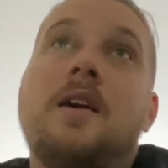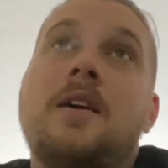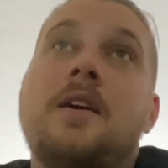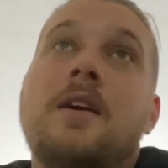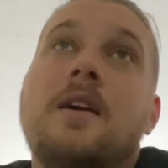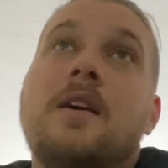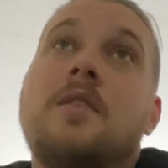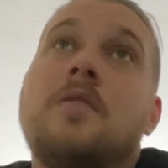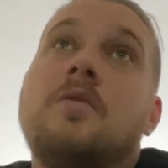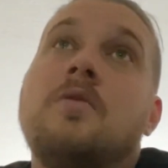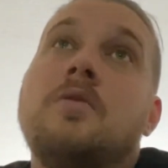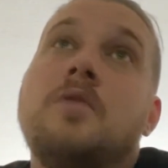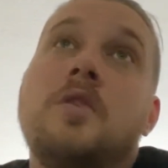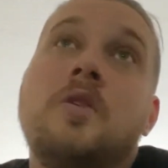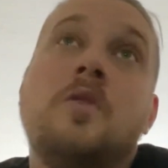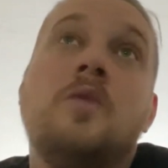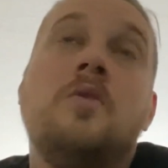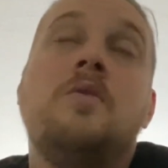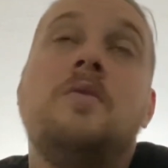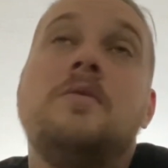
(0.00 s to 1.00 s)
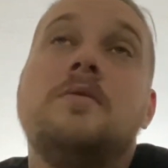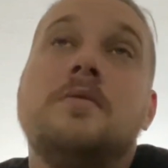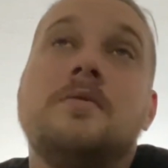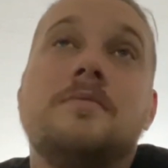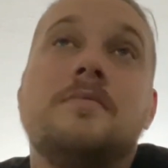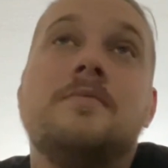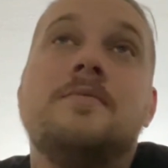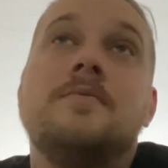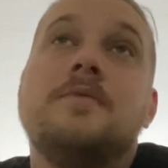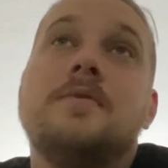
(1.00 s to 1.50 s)
I don't know
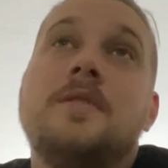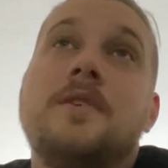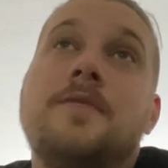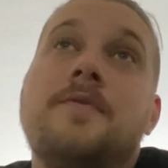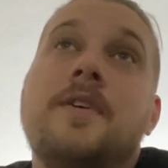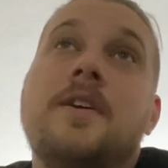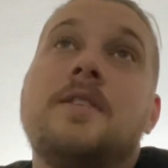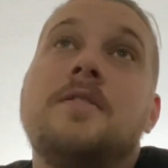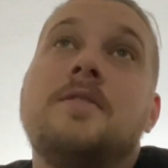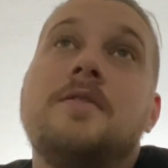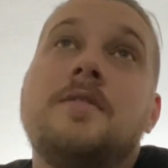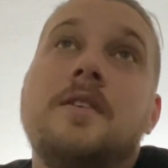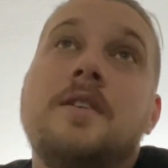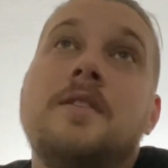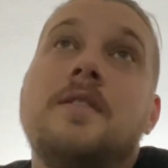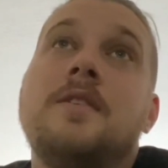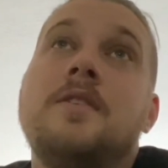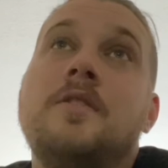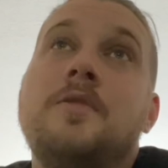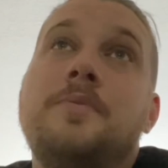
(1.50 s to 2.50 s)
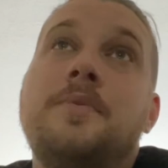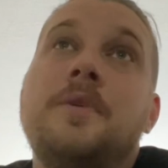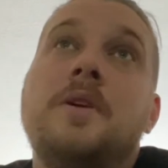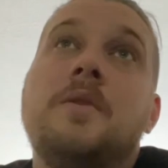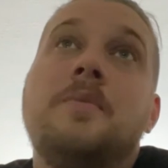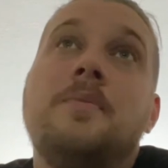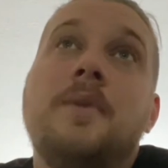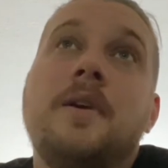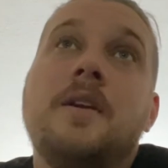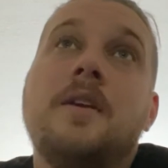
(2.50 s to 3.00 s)
if I'd say that he'll be able
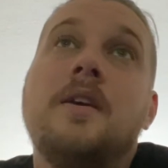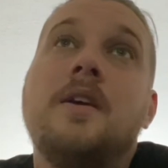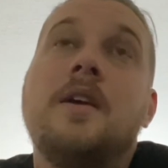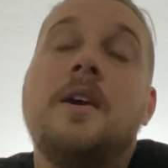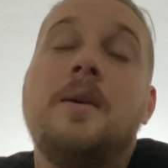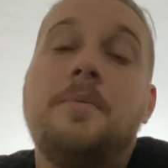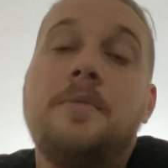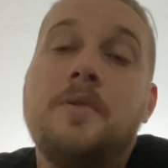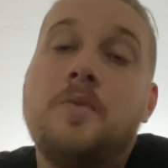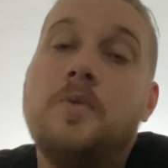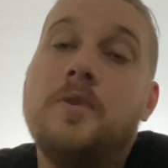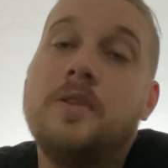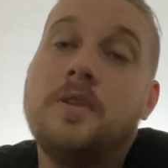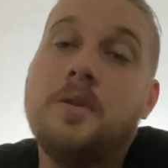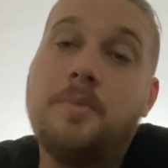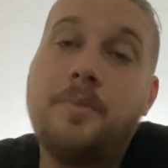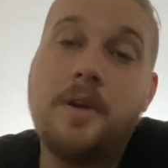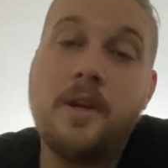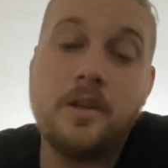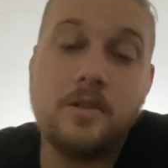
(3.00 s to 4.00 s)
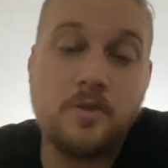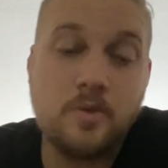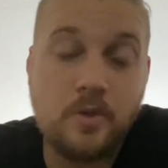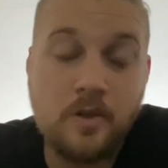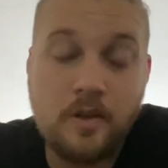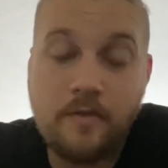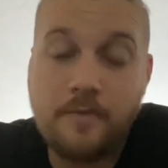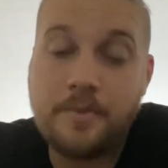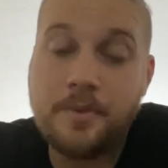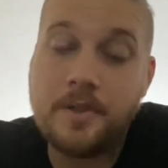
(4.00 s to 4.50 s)
to make it happen to win the
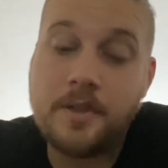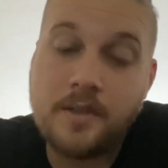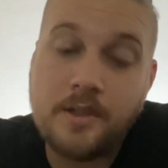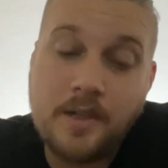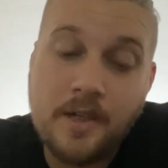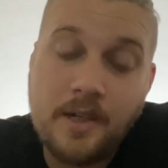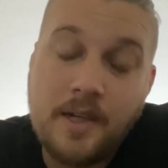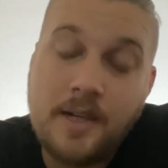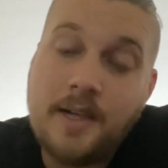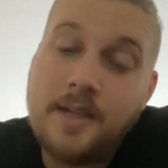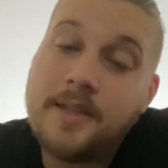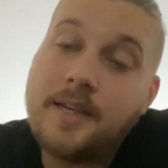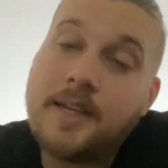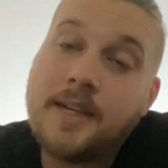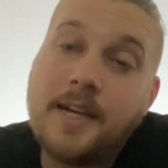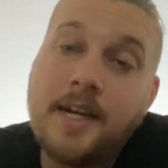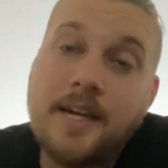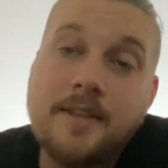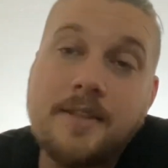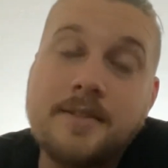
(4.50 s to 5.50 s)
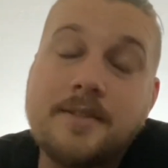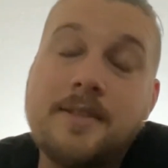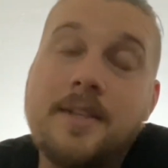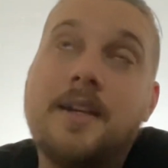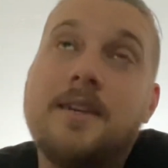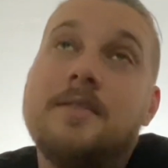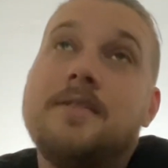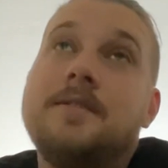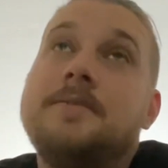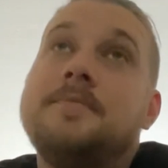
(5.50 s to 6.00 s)
Pac-12, but they got the
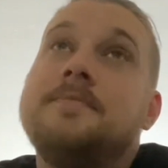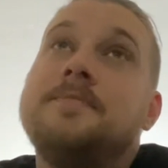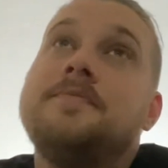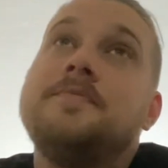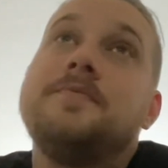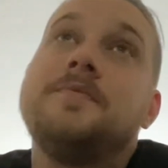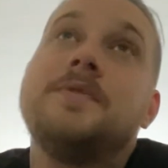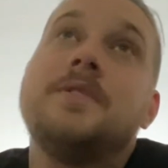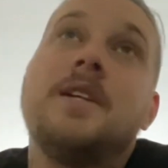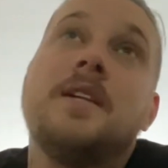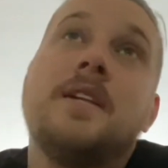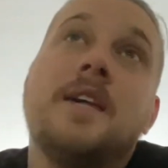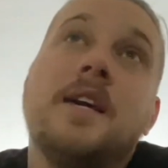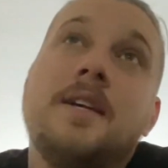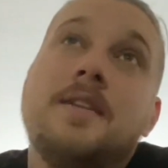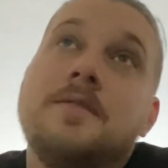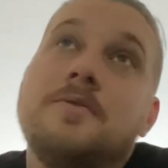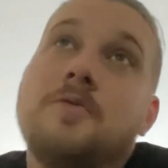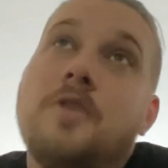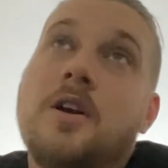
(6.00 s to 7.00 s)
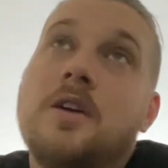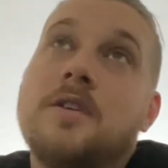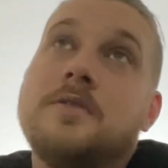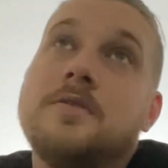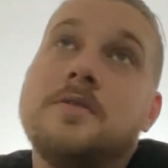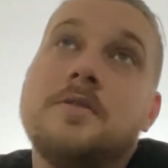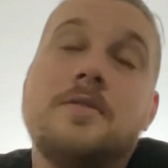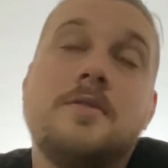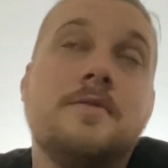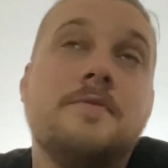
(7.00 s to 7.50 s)
talent. They got the
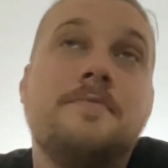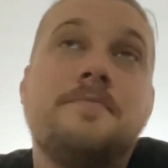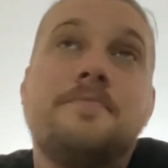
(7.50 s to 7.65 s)
roster.